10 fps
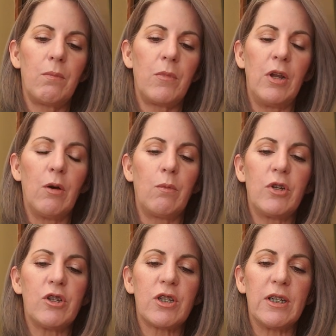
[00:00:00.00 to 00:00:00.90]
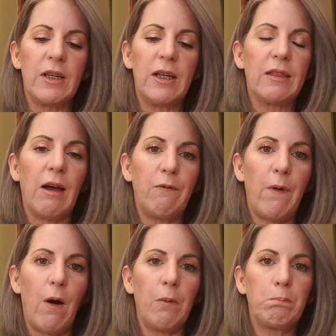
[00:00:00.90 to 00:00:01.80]
we just didn't get that
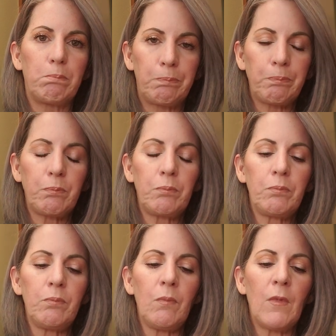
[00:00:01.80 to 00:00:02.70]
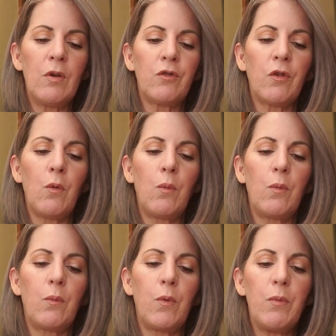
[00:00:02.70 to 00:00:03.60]
far. So
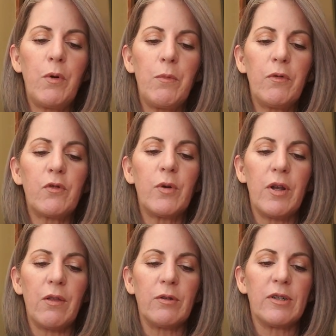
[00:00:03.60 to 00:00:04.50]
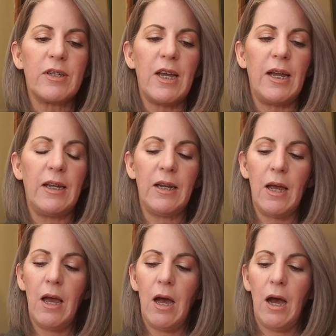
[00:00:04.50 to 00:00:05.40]
when we moved to another state,
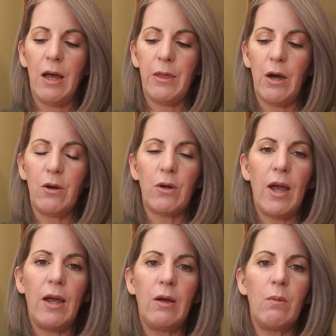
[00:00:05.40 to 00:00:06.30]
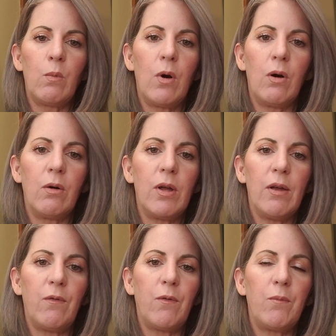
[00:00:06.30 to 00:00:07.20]
I thought, okay, well,
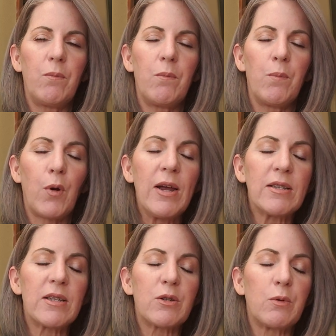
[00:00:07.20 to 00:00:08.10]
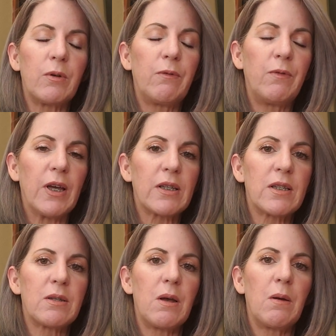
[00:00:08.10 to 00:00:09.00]
if braces would
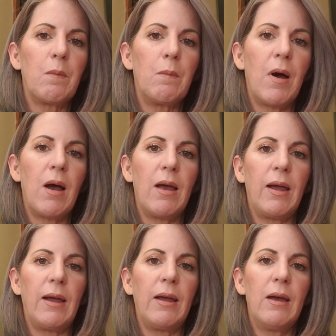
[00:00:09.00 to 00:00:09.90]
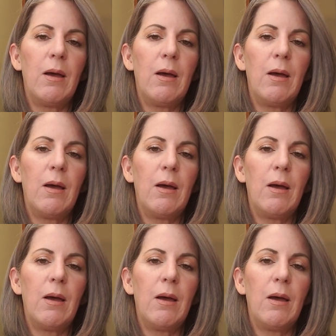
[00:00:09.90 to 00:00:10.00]
fix my